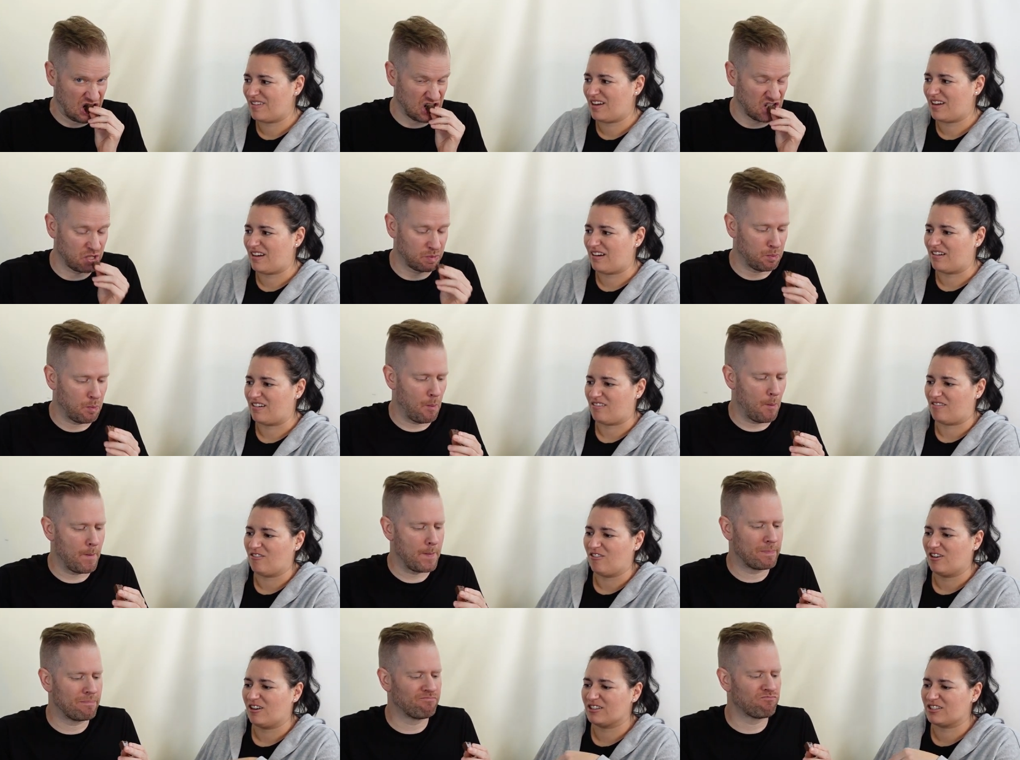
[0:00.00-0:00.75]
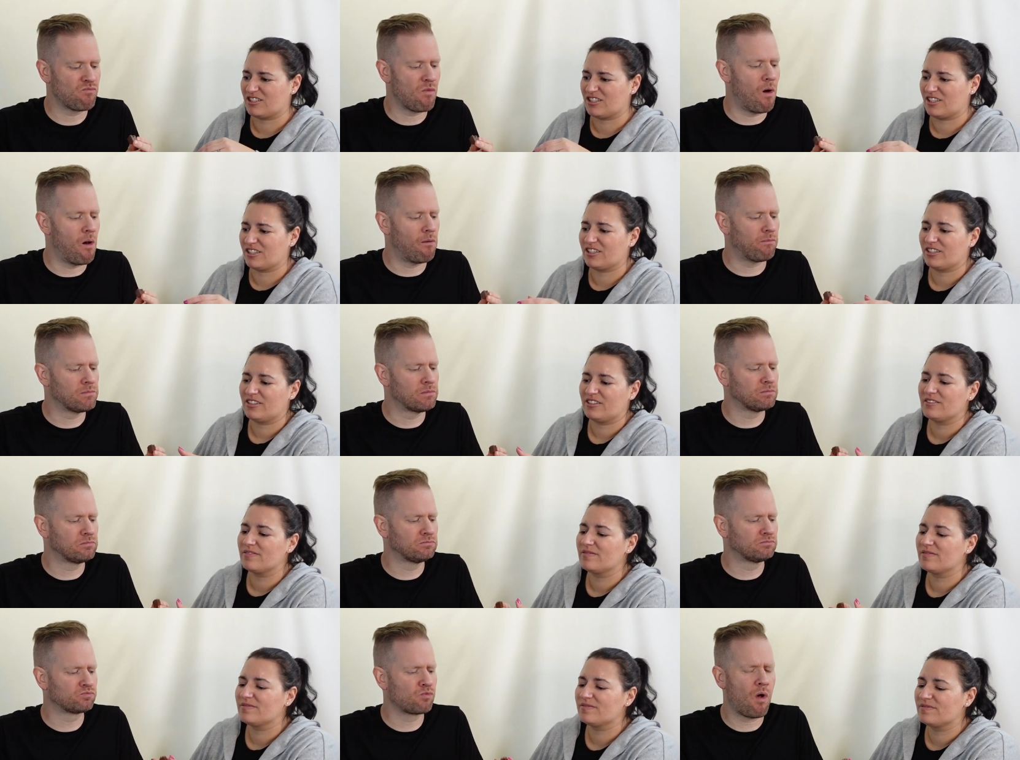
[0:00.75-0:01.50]
Speaker 1: I don't want
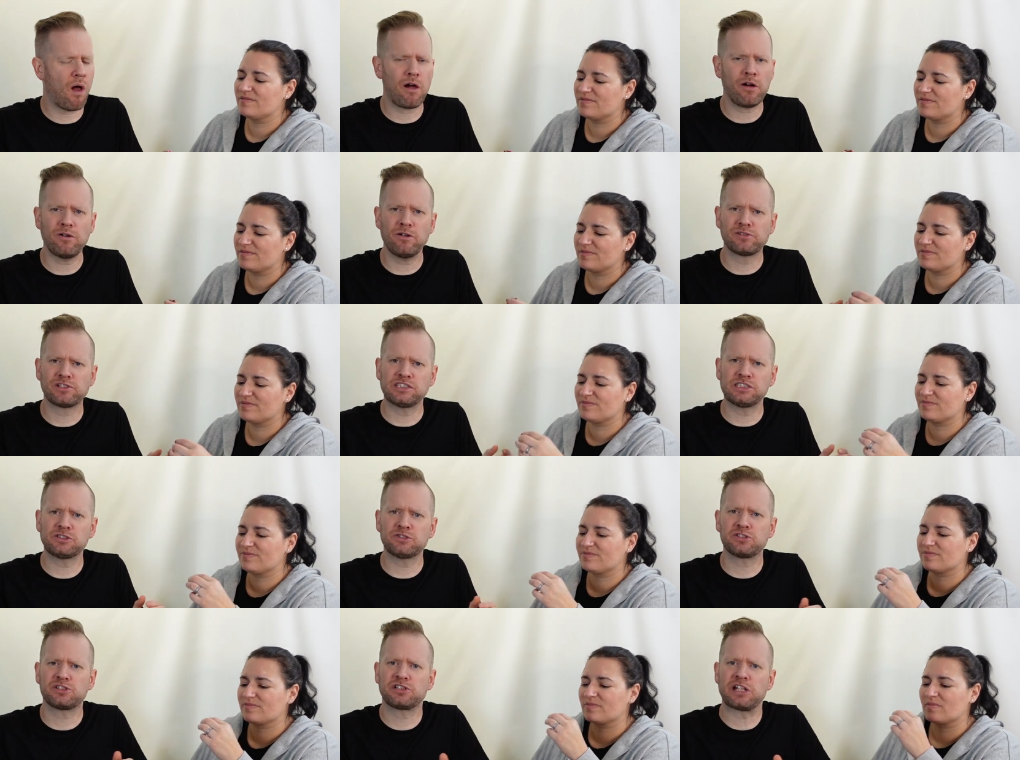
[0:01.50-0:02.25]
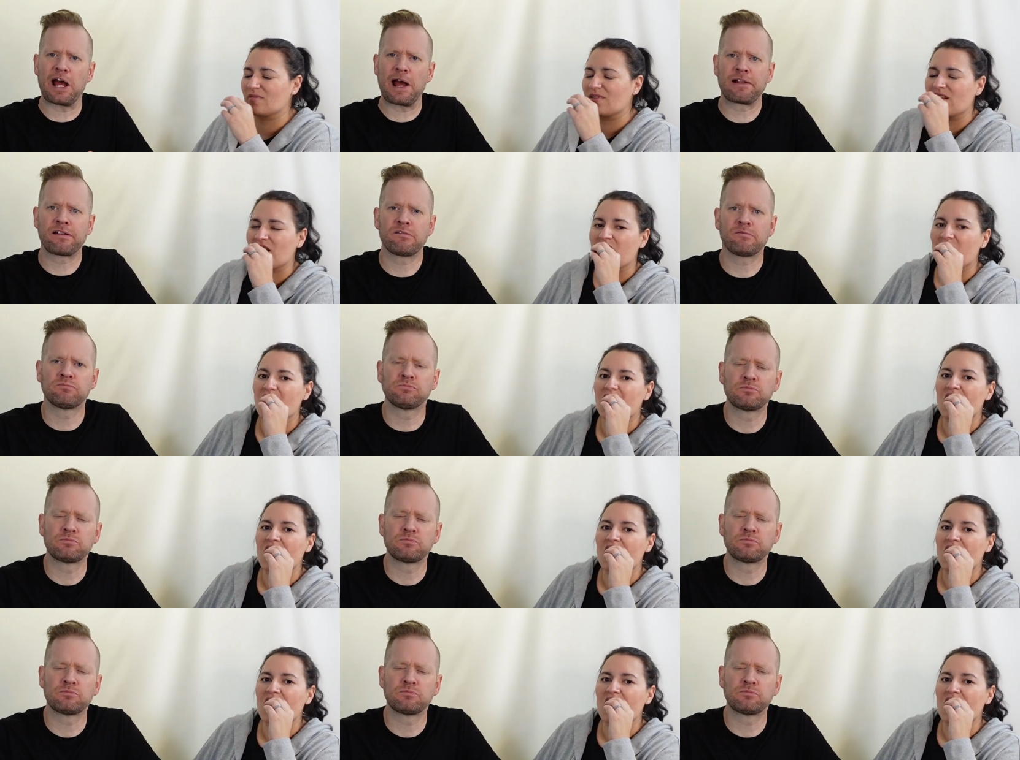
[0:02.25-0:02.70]
to. Oh, it's interesting.